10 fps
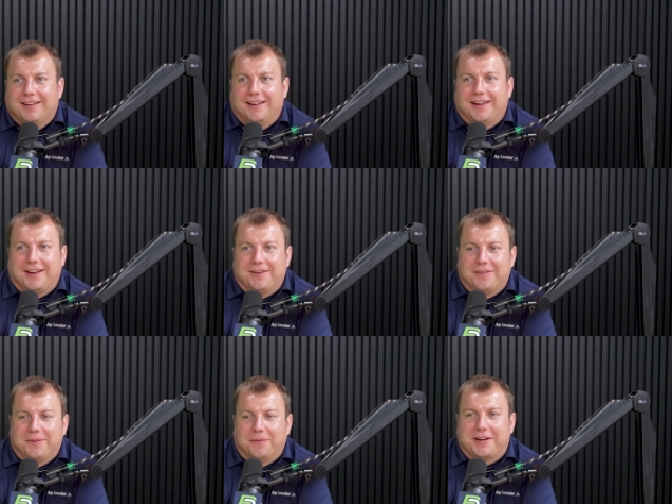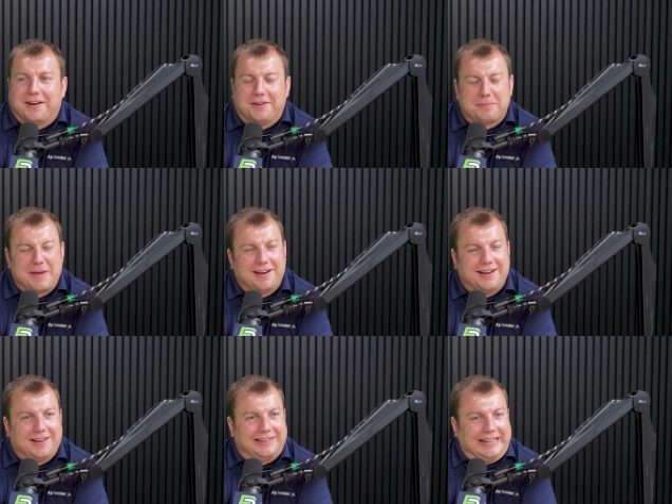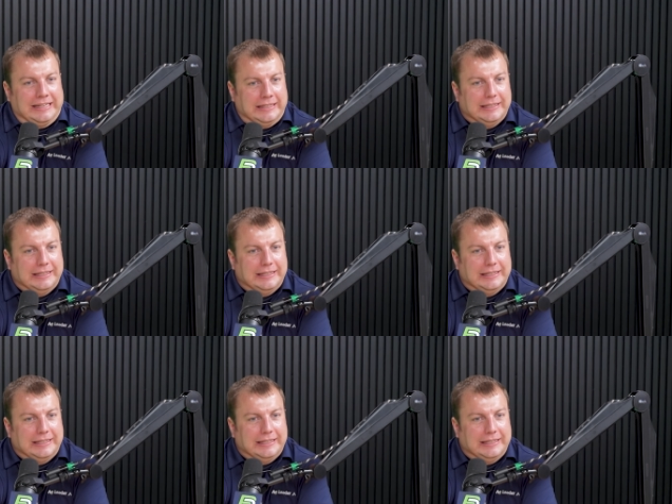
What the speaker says: and we're curious about it. And I was like,